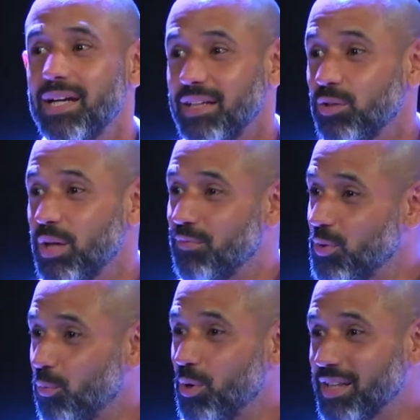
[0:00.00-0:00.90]
You know, if
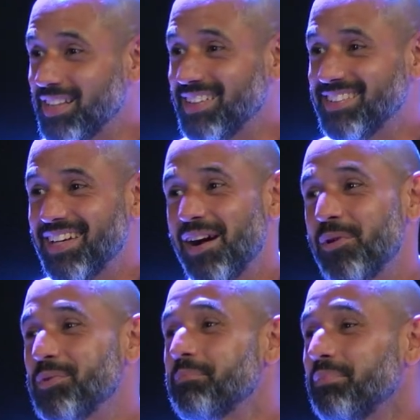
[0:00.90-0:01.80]
you're working in
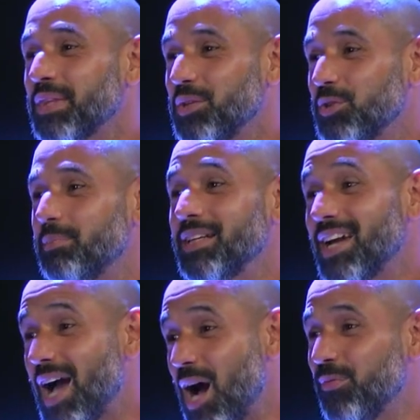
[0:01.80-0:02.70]
town, you're spending
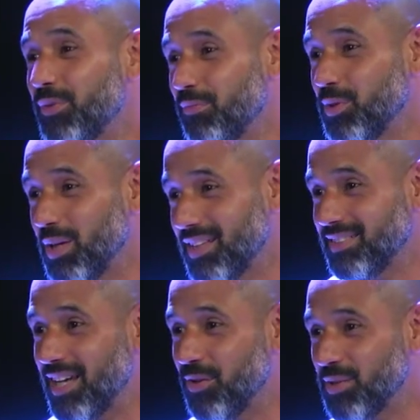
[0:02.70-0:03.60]
half of your like
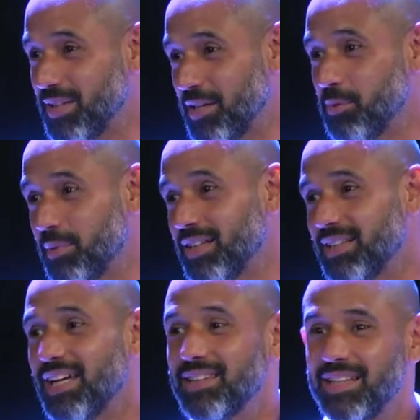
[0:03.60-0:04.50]
salary that you're making
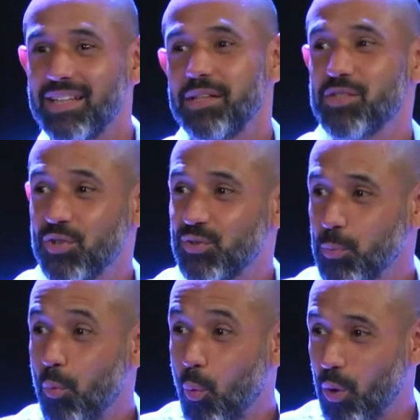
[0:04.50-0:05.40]
that day just to
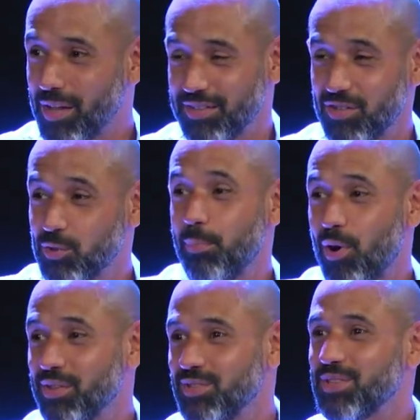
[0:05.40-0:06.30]
work, just to
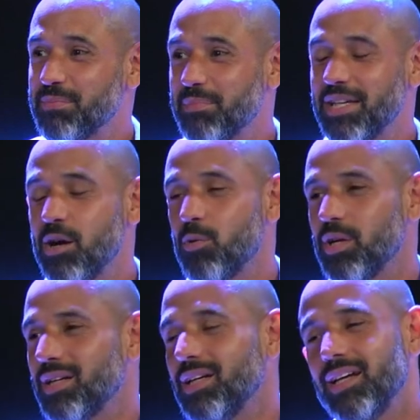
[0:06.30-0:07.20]
park so you can be at
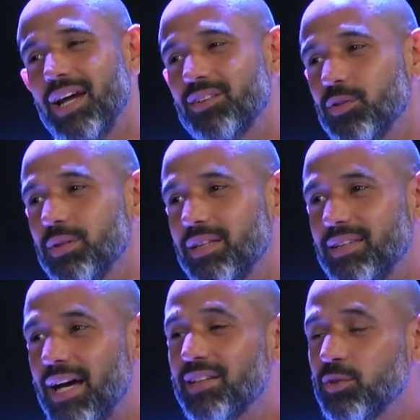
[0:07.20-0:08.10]
work. And so
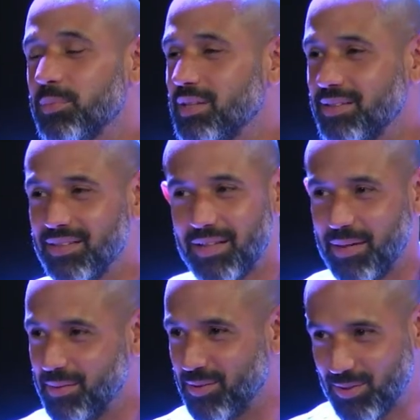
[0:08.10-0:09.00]
that to me
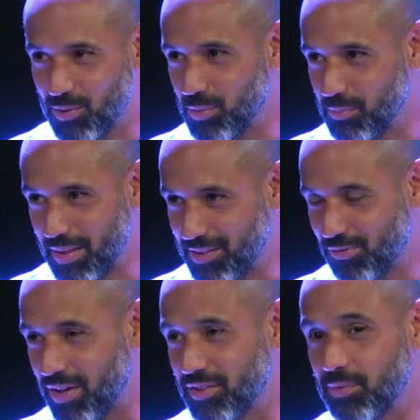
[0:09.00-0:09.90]
still like
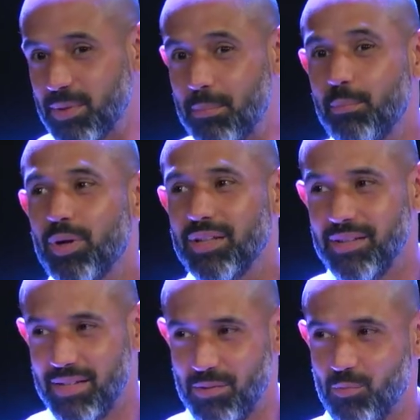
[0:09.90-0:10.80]
frightens me. But
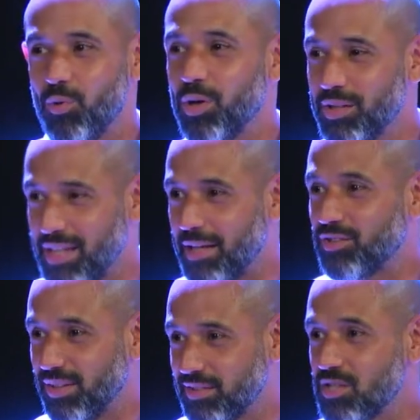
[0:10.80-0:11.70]
we're in that
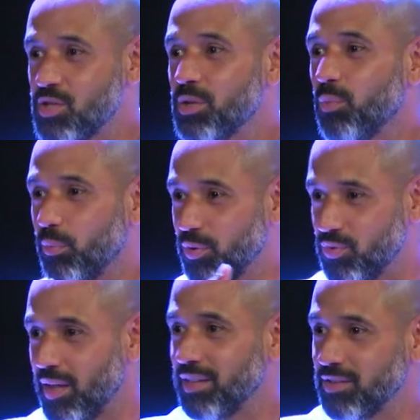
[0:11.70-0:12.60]
transition where we're
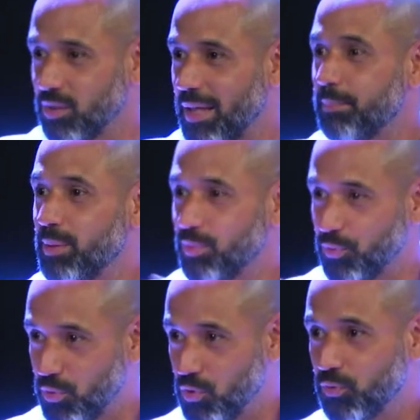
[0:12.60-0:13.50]
trying to get people
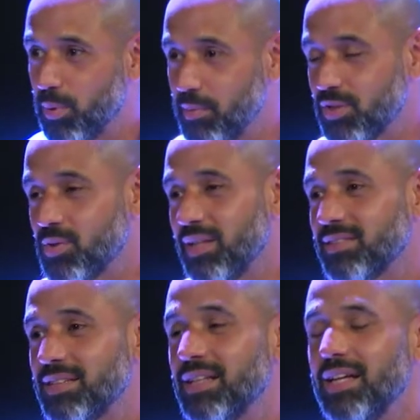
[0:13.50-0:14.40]
to use public
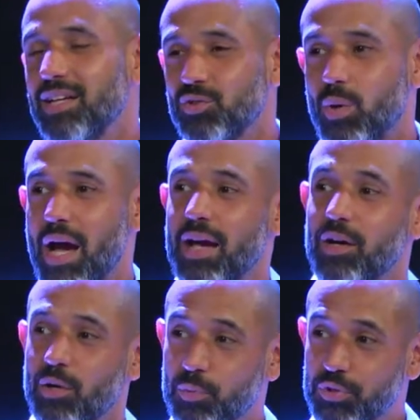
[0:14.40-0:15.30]
transit. So
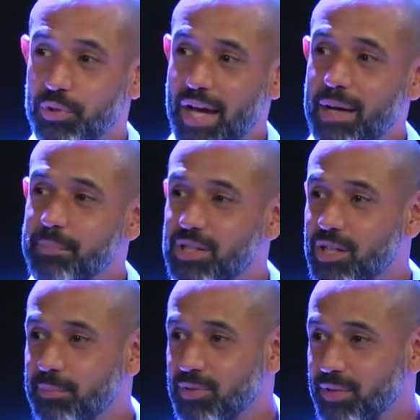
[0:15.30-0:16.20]
until that
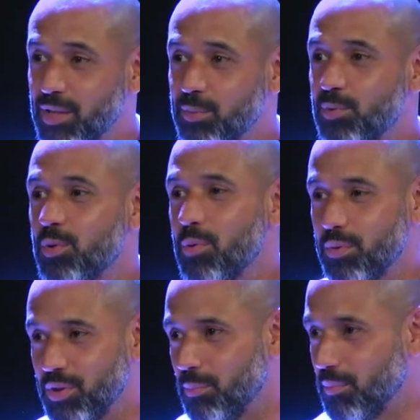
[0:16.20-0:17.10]
becomes available,
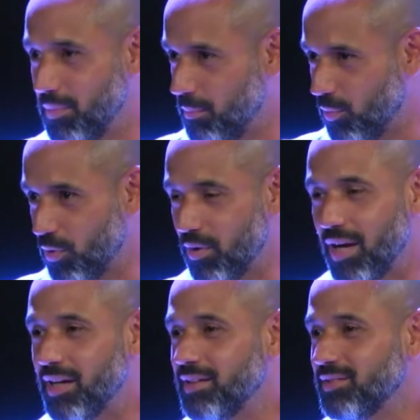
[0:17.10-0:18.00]
you know, more
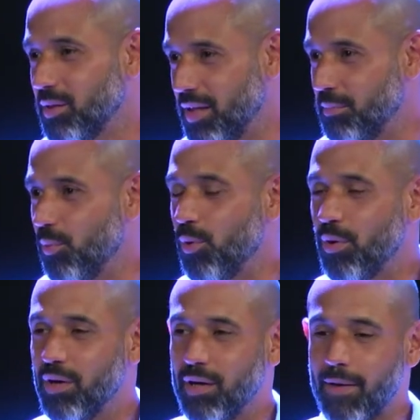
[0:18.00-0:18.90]
rides and
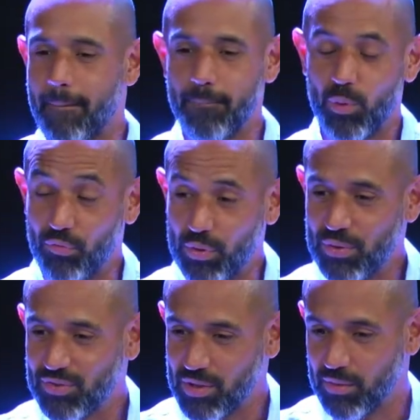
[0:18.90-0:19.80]
more
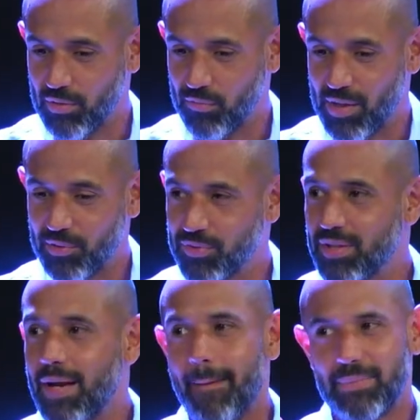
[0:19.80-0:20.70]
frequency of routes,
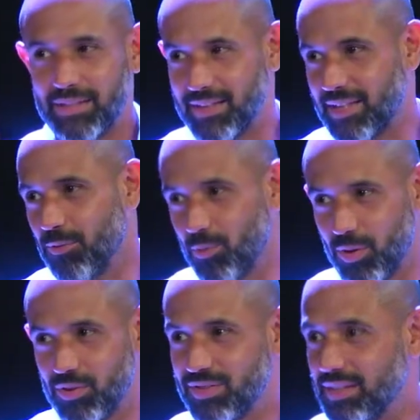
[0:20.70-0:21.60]
I think that we're
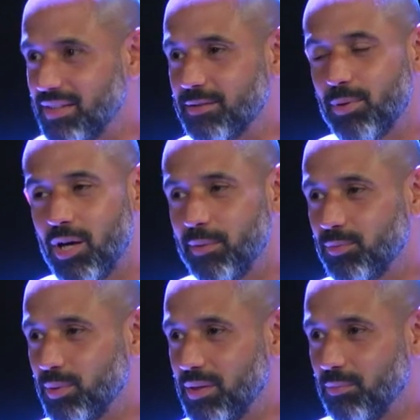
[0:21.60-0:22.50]
going to see these
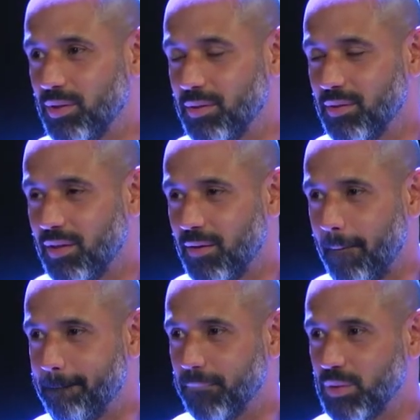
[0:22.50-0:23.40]
problems with Were
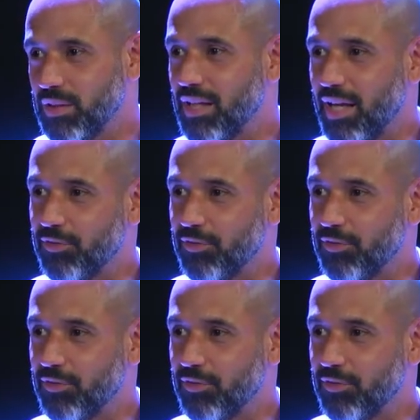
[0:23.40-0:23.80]
you